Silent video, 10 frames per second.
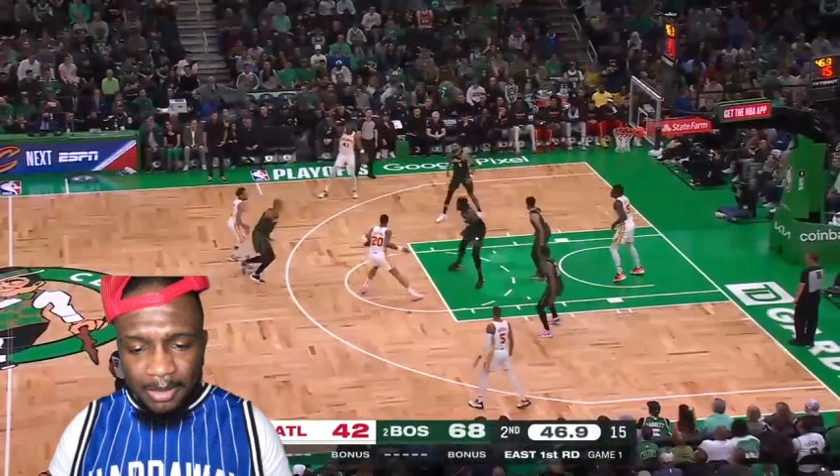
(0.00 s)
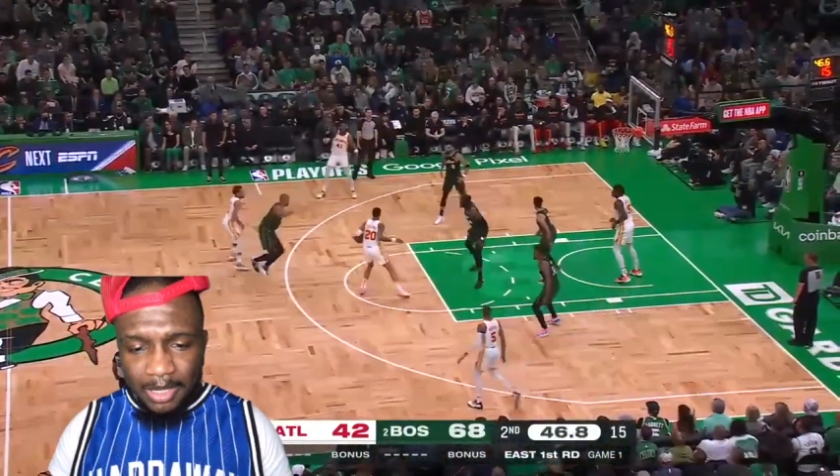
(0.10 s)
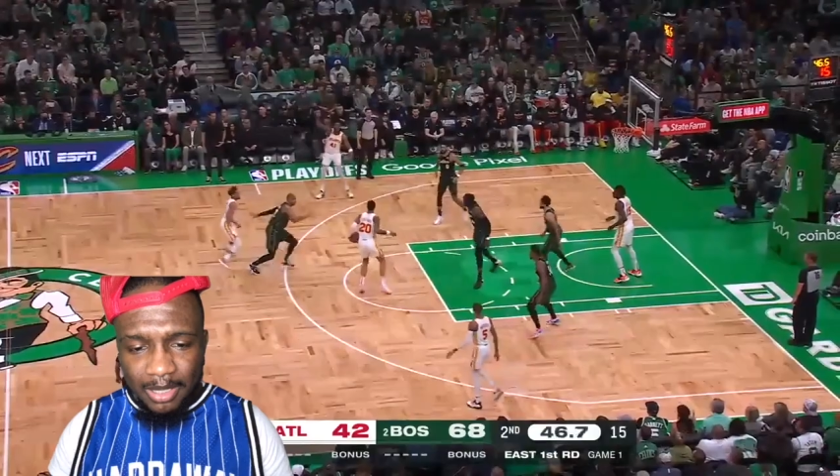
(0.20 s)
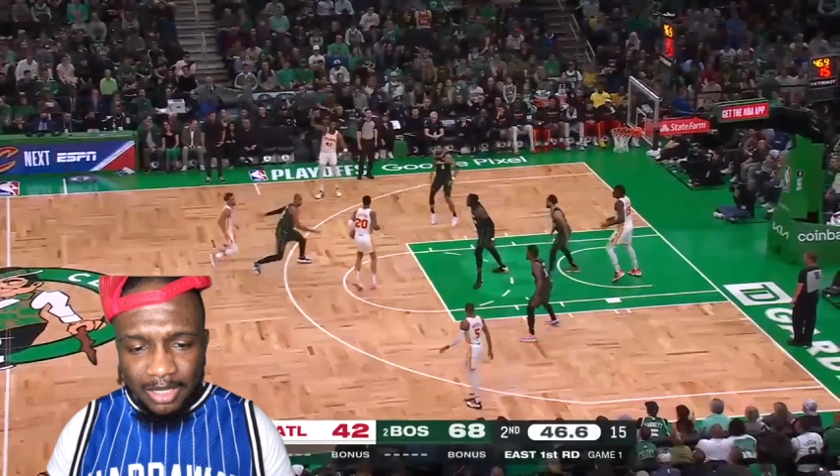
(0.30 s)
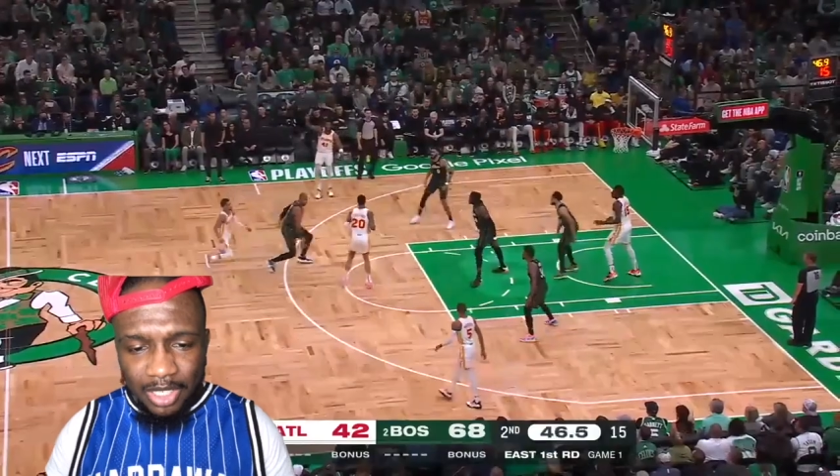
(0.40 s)

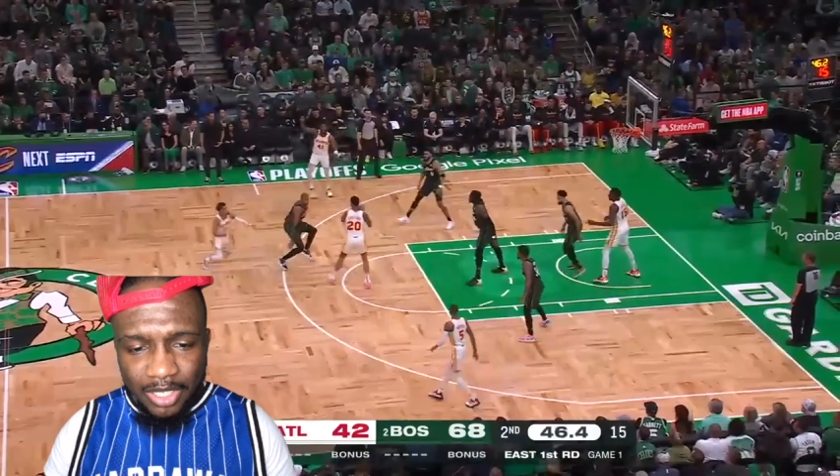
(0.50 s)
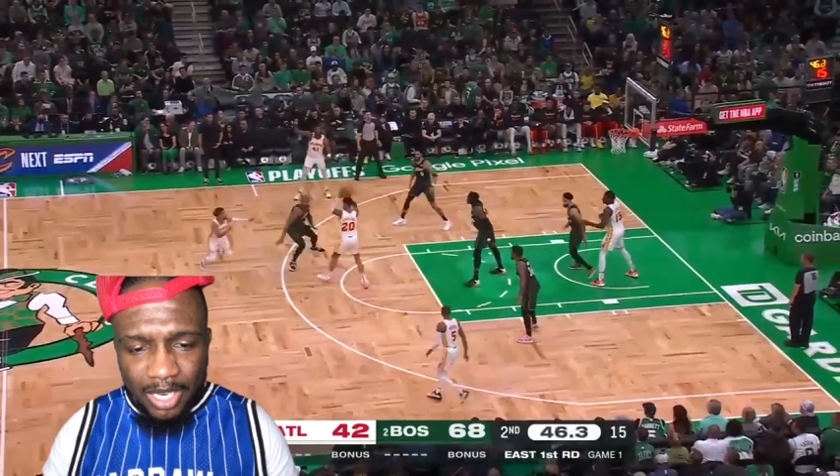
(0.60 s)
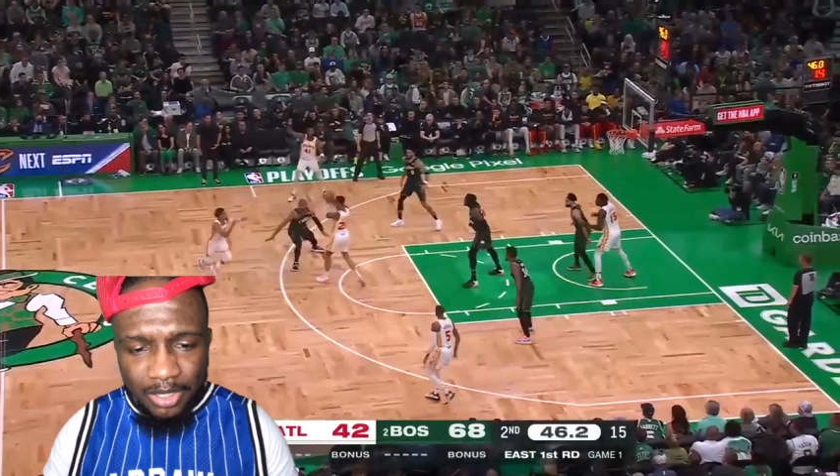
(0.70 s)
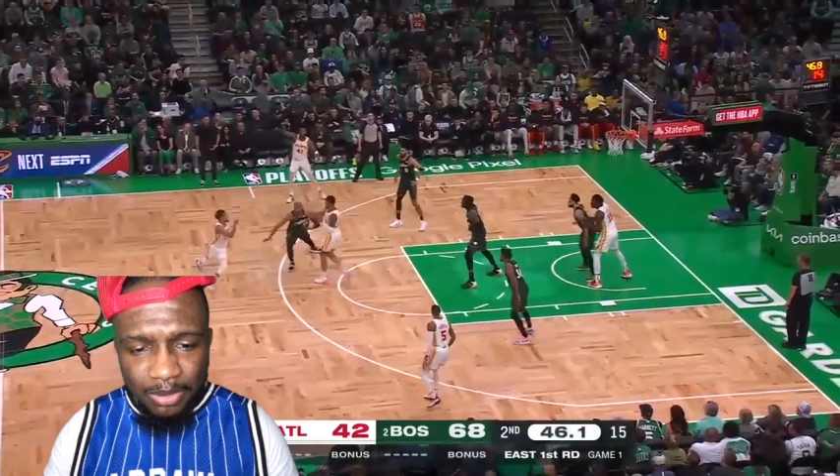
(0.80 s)
That's all you gotta